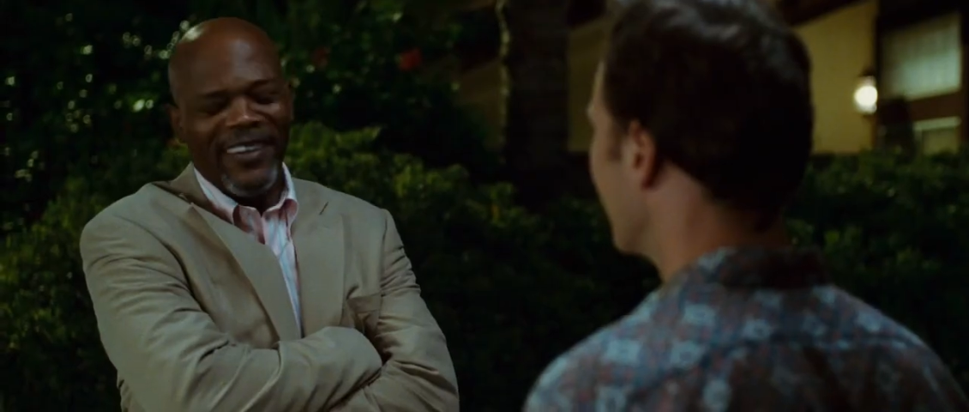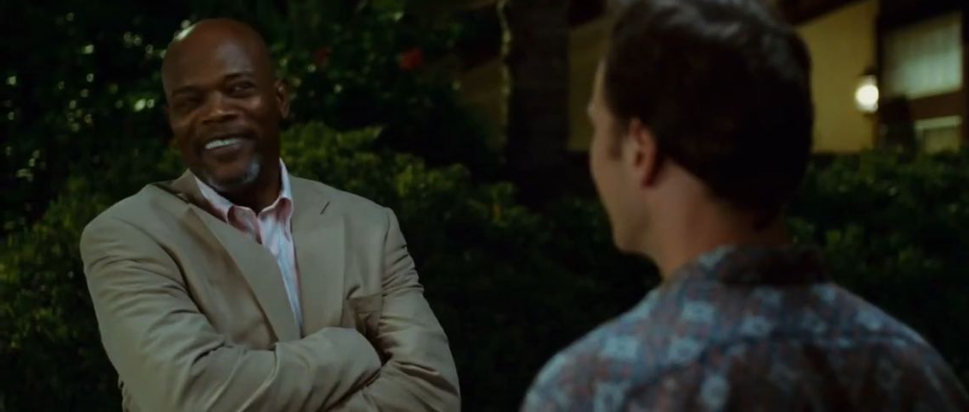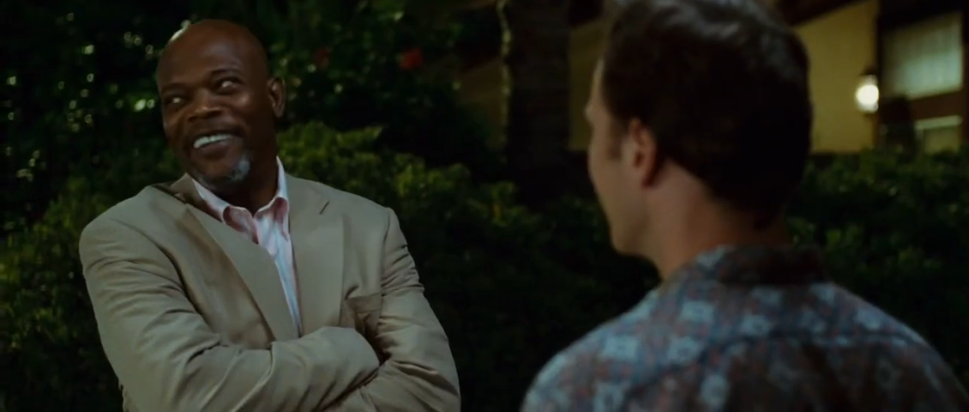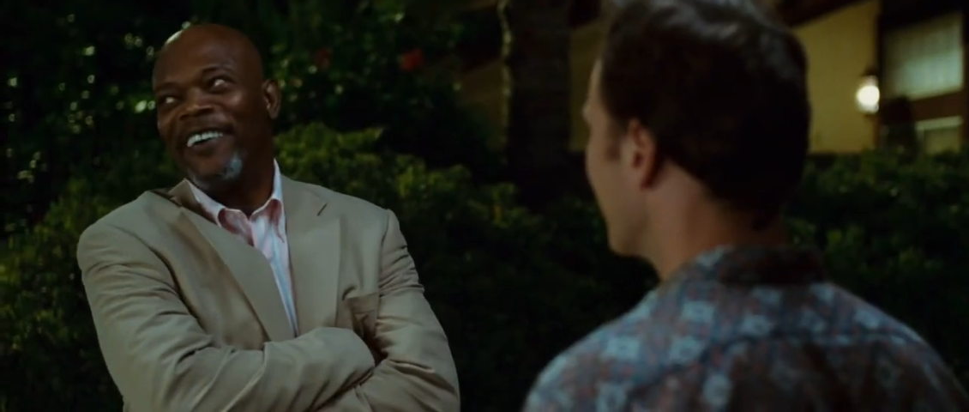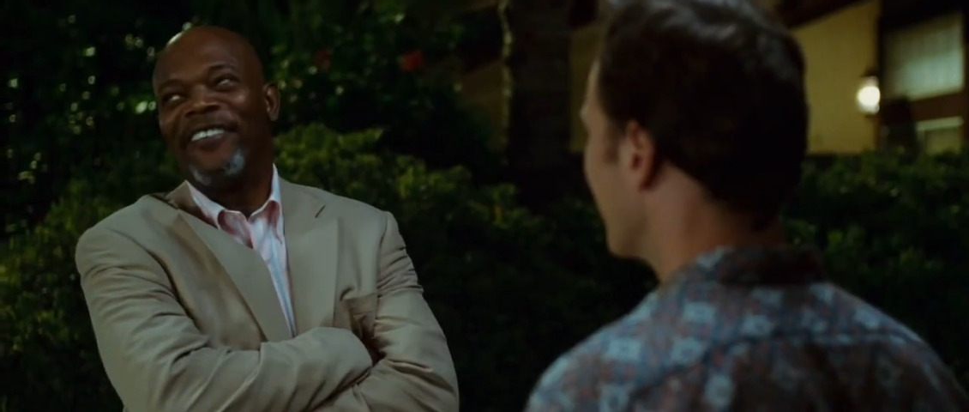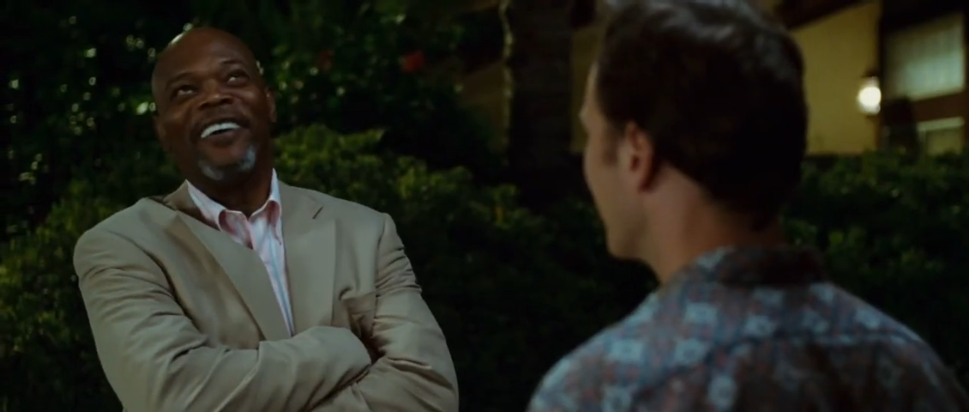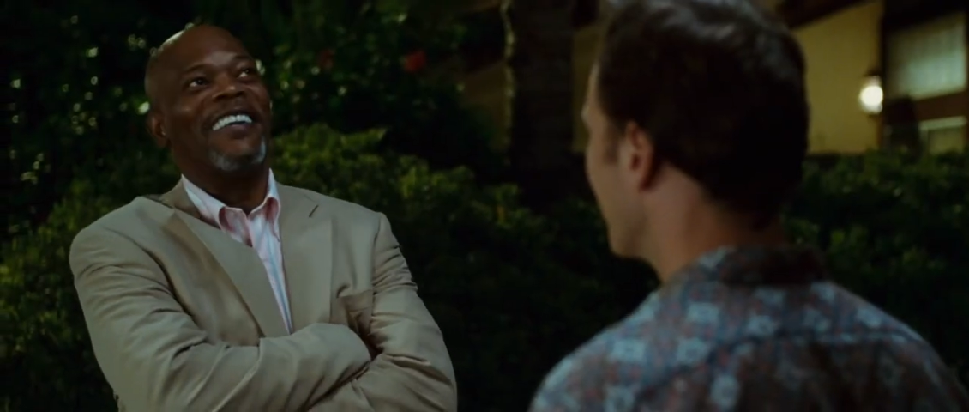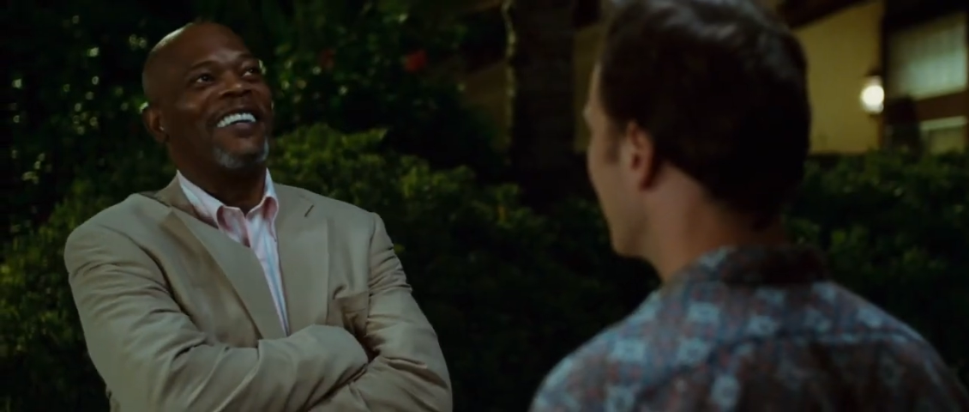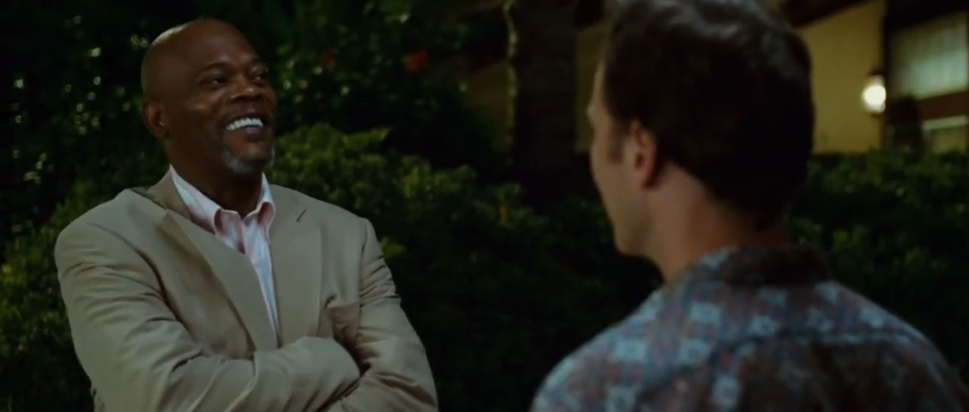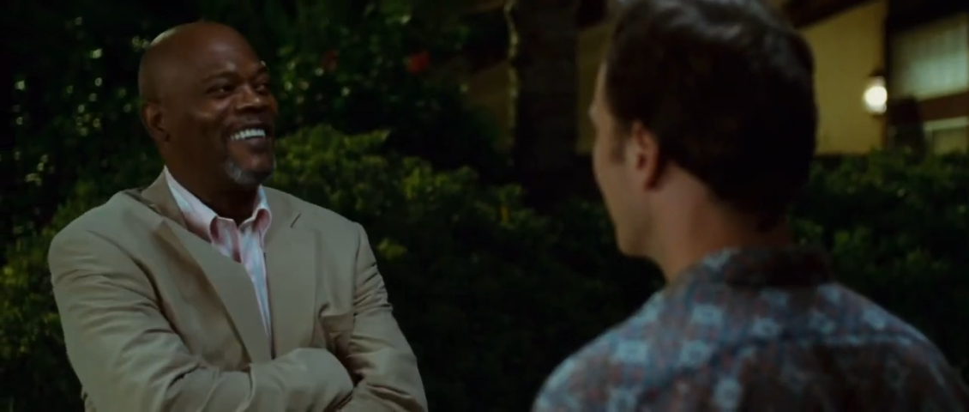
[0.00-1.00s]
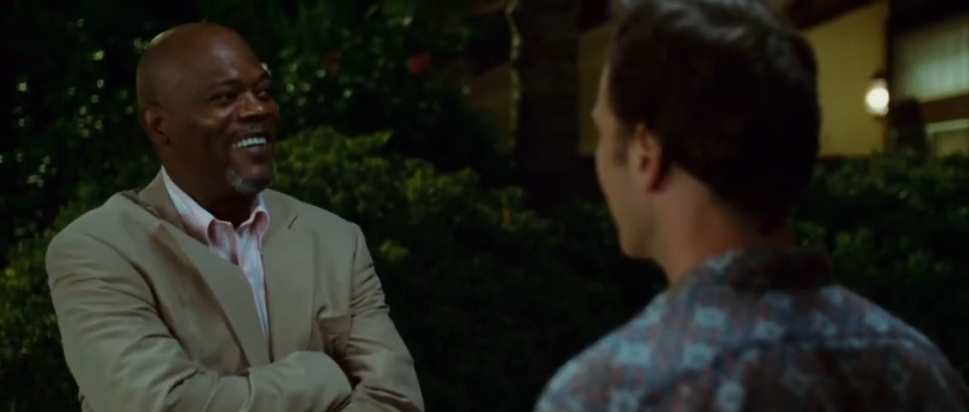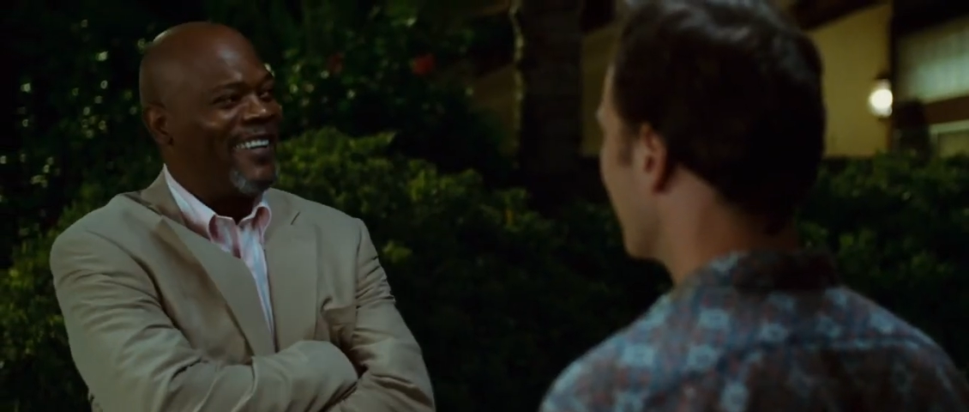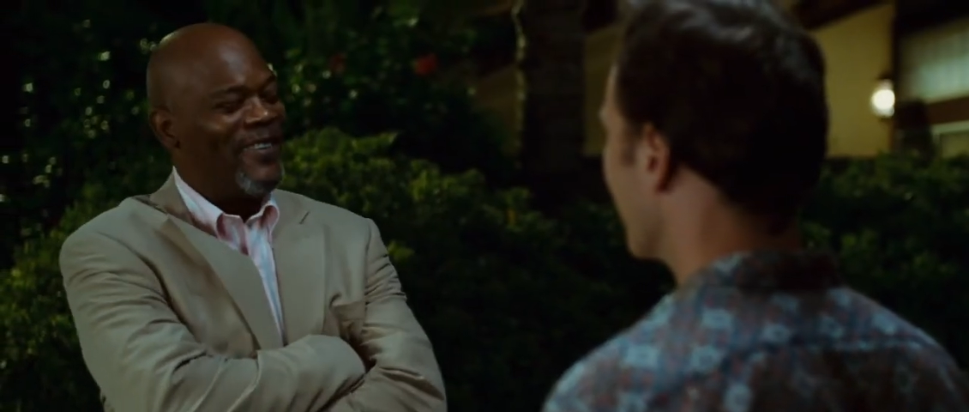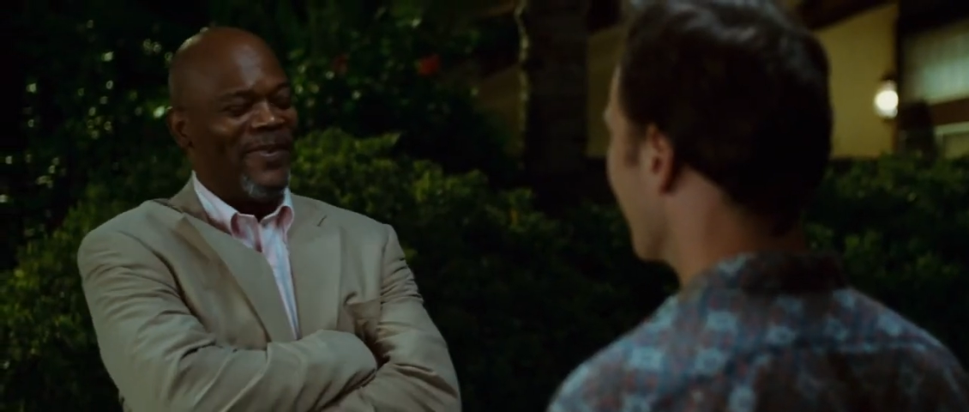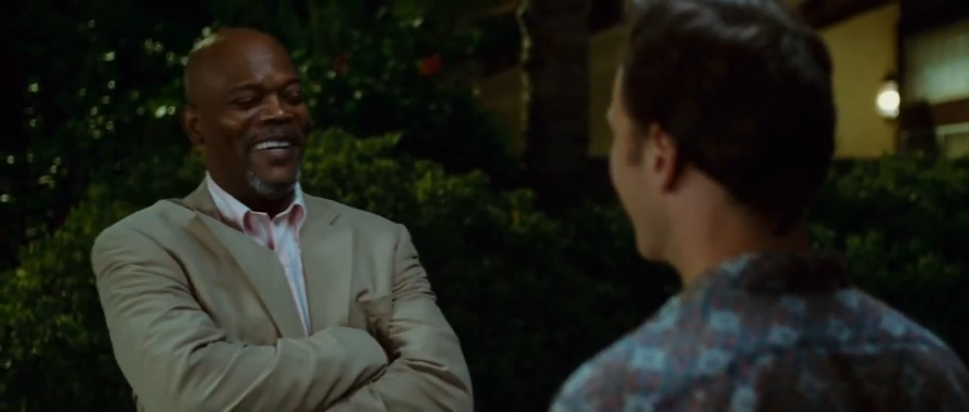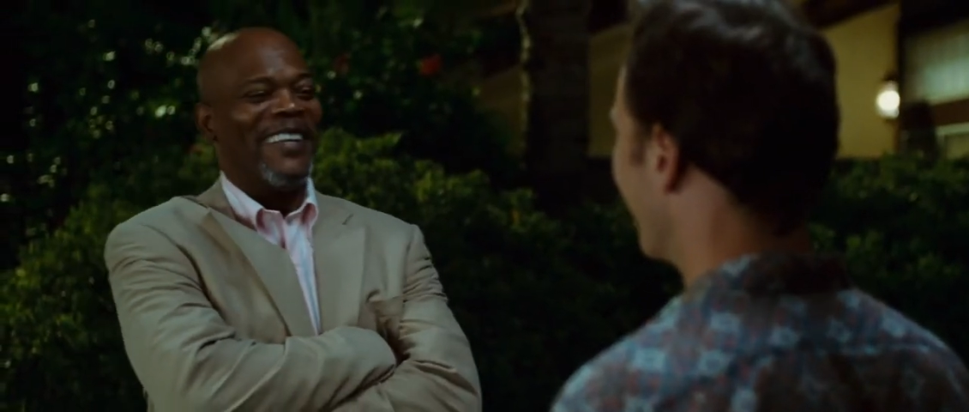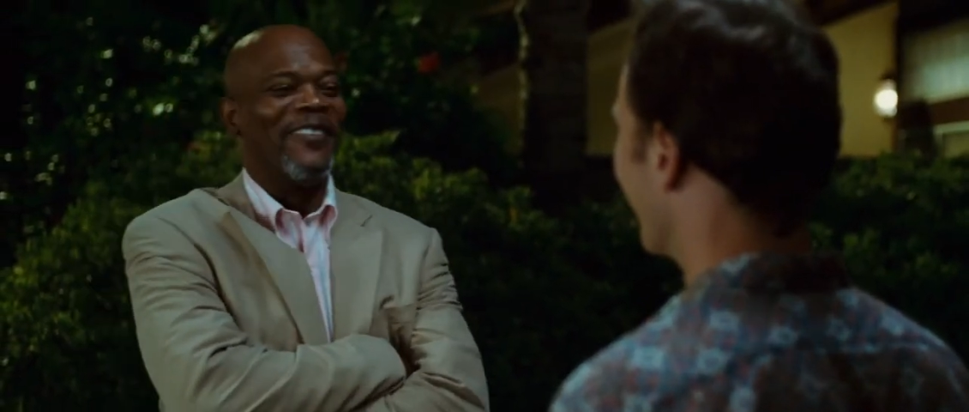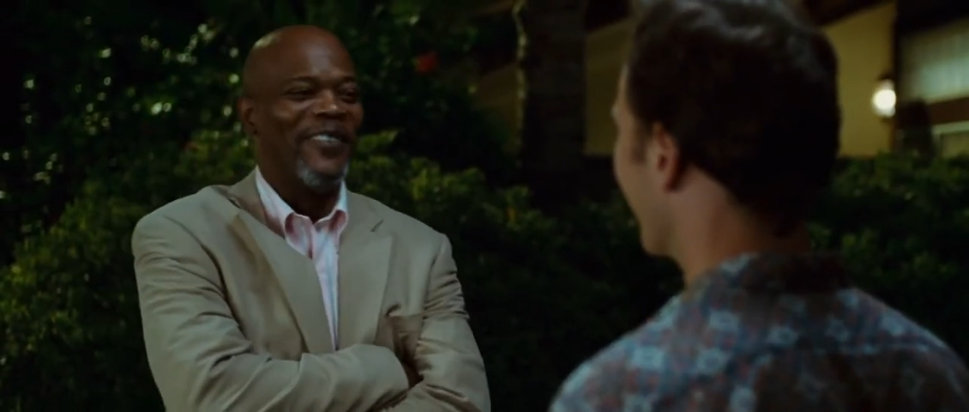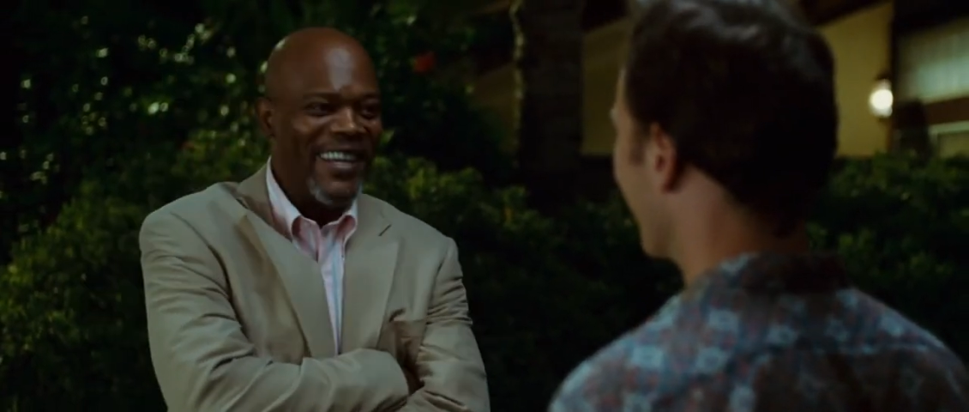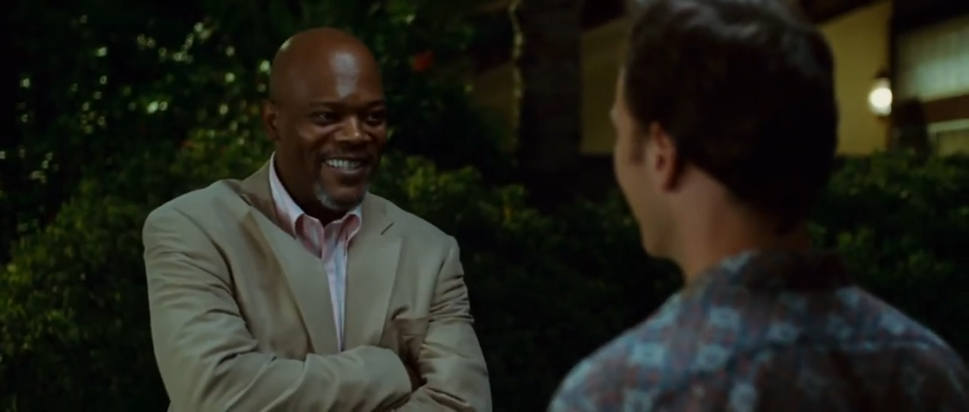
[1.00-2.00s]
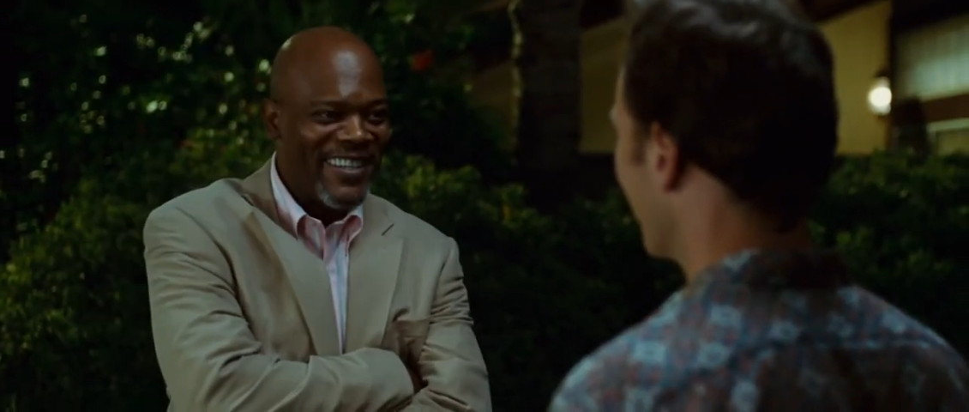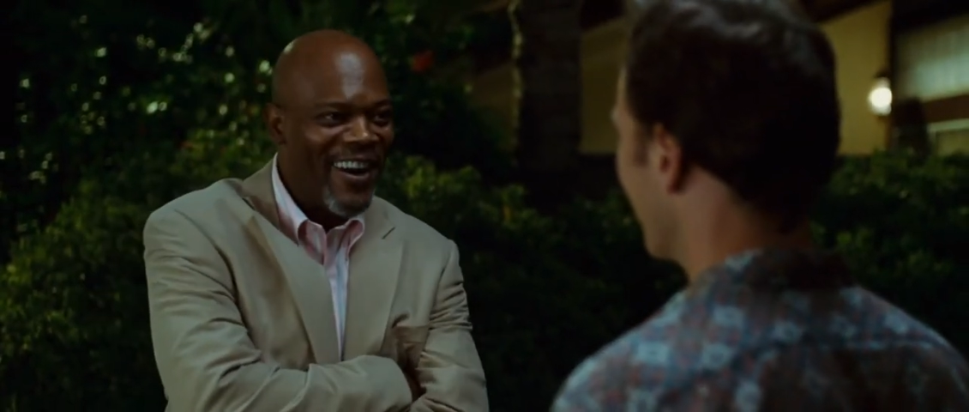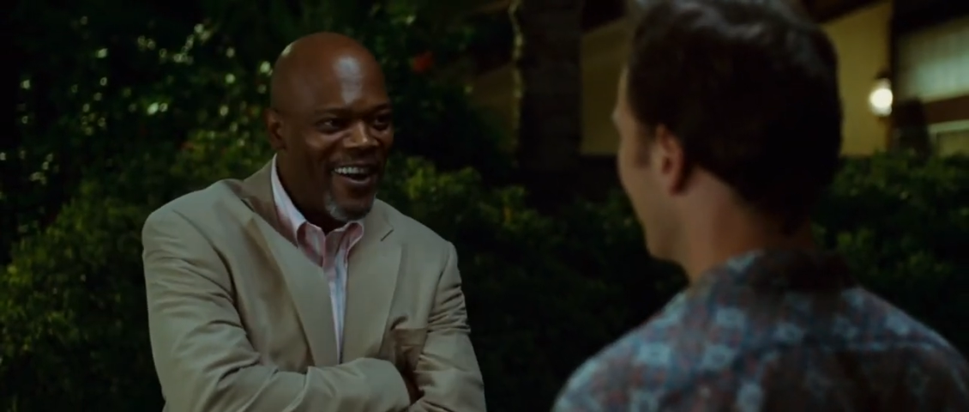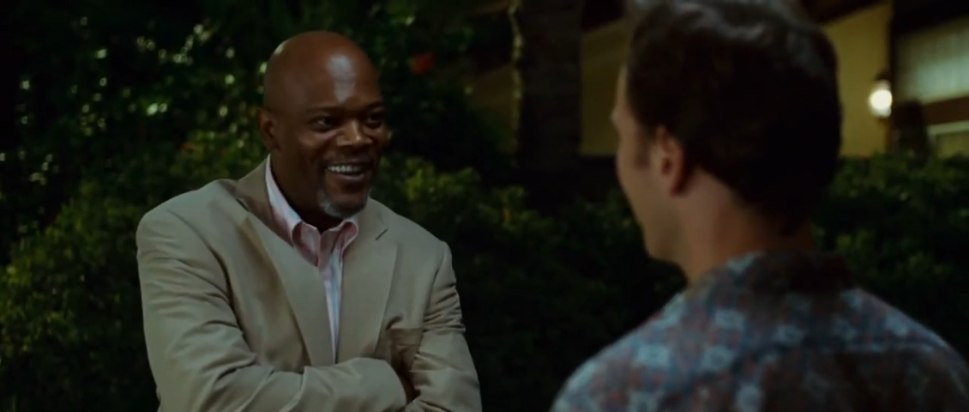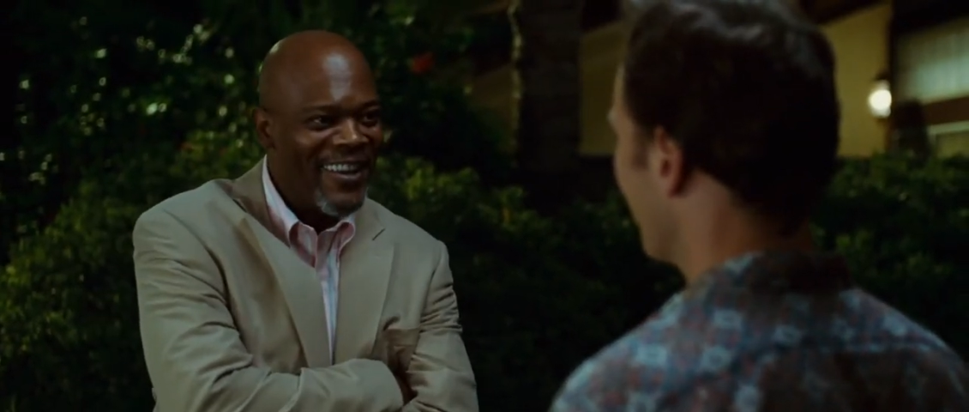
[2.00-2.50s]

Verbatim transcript: Oh, not Rodney King. You playing the race card?